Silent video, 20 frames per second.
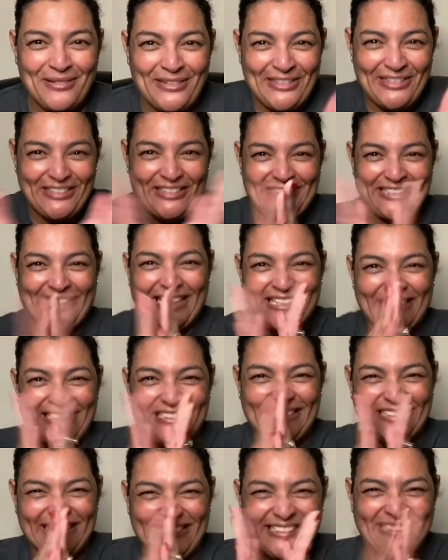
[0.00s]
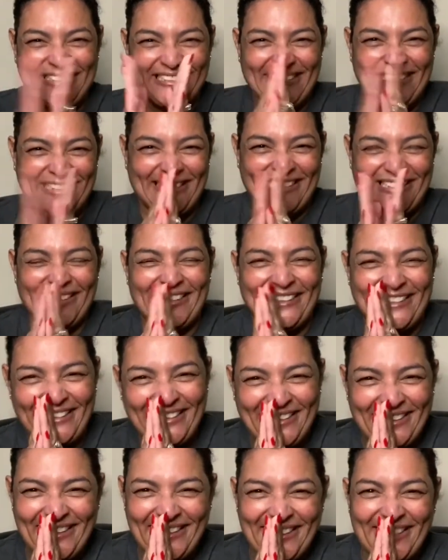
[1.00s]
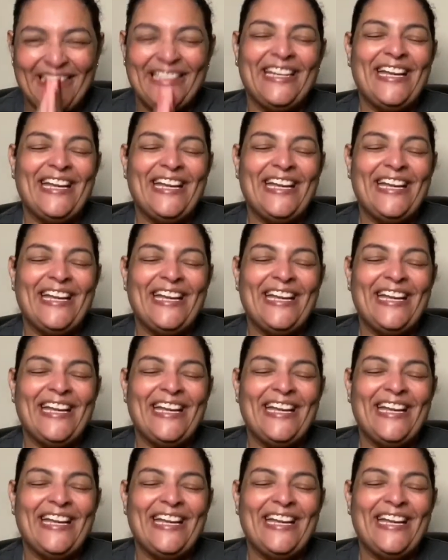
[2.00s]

subscribers.